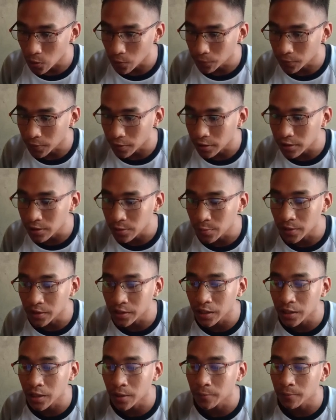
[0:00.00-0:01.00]
So
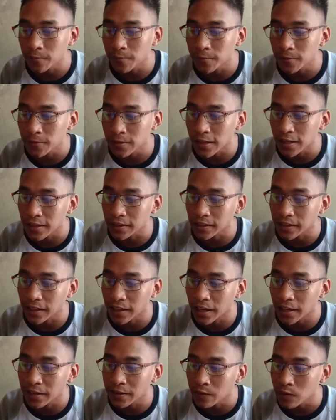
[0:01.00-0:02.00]
first we're gonna
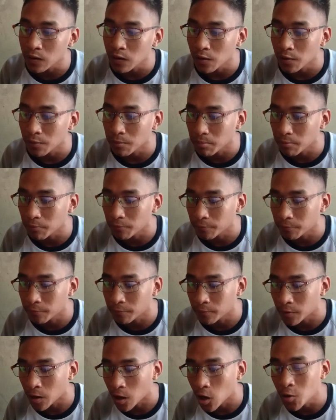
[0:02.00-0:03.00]
set again
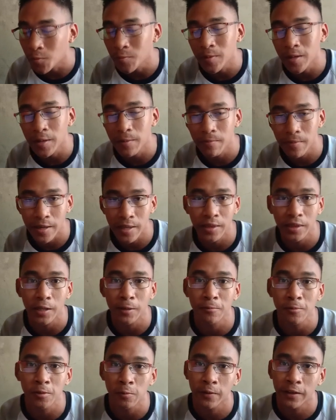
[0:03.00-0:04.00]
how many
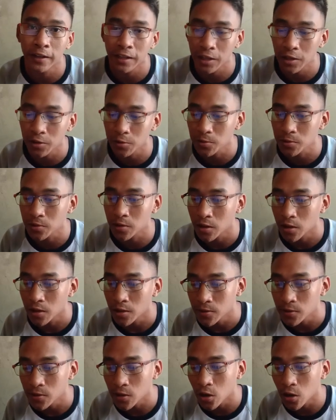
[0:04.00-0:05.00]
min terms we're gonna use.